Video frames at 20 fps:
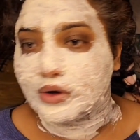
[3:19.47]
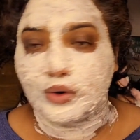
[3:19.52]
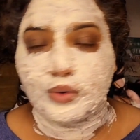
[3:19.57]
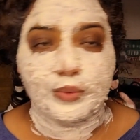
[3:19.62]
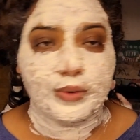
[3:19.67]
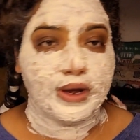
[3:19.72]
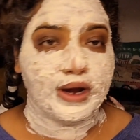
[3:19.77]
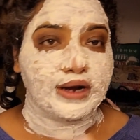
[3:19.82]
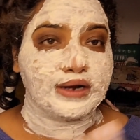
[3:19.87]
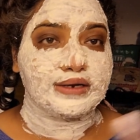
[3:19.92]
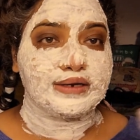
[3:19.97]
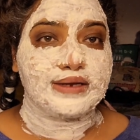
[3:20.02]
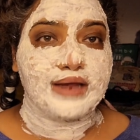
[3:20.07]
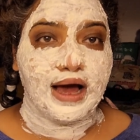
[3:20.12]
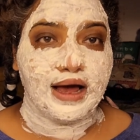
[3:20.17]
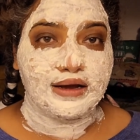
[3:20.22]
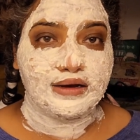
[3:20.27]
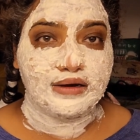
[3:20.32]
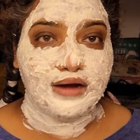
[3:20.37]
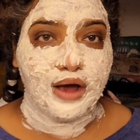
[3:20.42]
We are
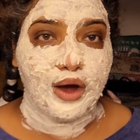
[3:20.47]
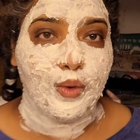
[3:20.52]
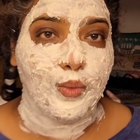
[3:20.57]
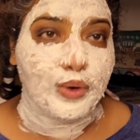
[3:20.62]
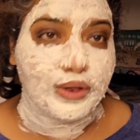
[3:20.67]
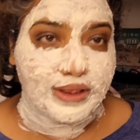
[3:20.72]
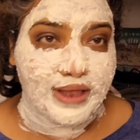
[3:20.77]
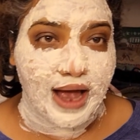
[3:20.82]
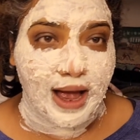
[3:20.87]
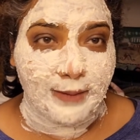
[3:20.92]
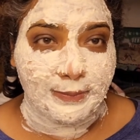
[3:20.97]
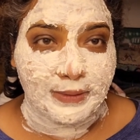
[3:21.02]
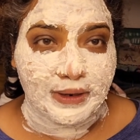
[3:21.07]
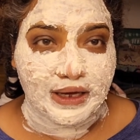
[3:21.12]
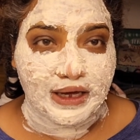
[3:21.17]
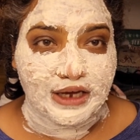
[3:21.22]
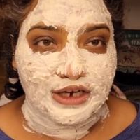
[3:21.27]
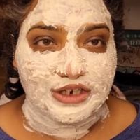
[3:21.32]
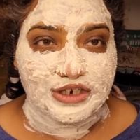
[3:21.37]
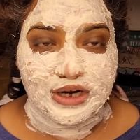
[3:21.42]
done with the
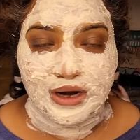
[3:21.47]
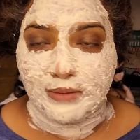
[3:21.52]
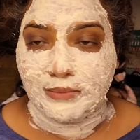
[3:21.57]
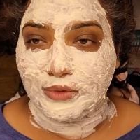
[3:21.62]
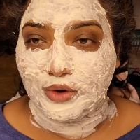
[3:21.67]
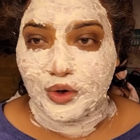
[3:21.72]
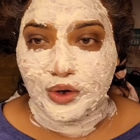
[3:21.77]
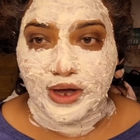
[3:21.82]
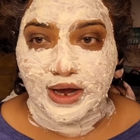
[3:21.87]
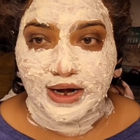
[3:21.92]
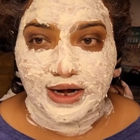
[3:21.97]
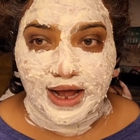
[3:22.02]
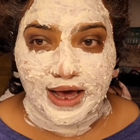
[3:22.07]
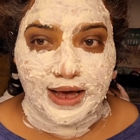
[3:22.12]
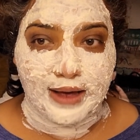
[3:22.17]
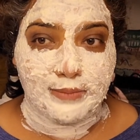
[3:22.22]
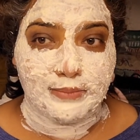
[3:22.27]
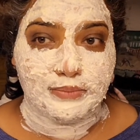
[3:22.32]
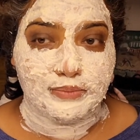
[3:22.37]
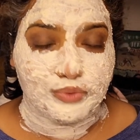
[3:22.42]
application. I'm looking like
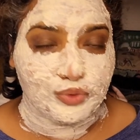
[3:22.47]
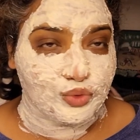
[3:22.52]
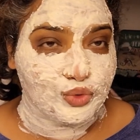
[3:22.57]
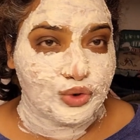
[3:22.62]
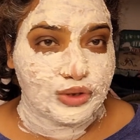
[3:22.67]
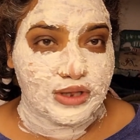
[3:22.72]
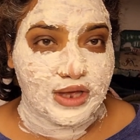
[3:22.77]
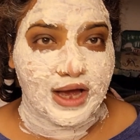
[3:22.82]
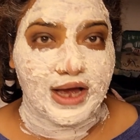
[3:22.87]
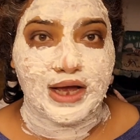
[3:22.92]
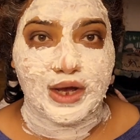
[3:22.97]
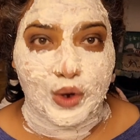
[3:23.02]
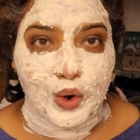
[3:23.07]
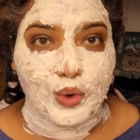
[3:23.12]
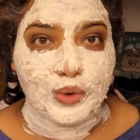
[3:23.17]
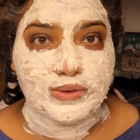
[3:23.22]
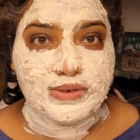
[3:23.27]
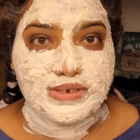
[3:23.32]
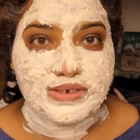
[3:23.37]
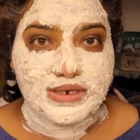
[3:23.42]
a
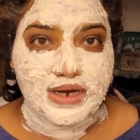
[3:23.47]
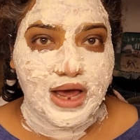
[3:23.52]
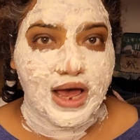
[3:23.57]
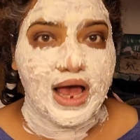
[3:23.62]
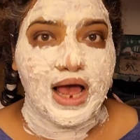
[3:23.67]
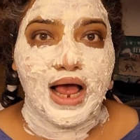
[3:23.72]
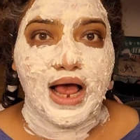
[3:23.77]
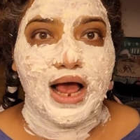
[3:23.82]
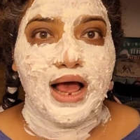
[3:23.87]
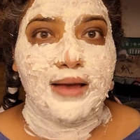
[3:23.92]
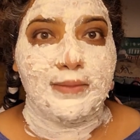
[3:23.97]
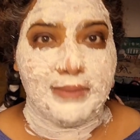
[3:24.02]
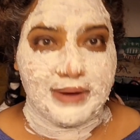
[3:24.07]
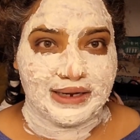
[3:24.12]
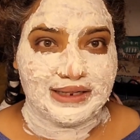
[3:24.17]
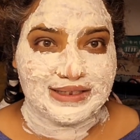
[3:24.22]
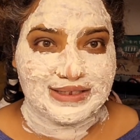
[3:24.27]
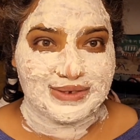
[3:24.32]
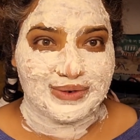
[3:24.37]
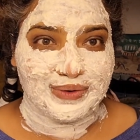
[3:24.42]
ghost, but
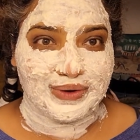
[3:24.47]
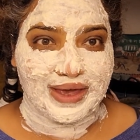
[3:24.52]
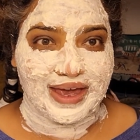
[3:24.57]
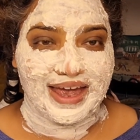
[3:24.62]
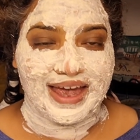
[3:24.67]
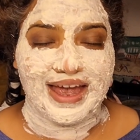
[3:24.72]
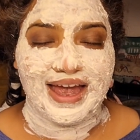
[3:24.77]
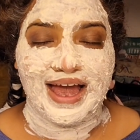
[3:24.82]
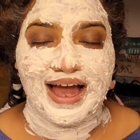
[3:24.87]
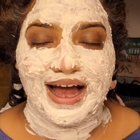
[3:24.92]
it's okay.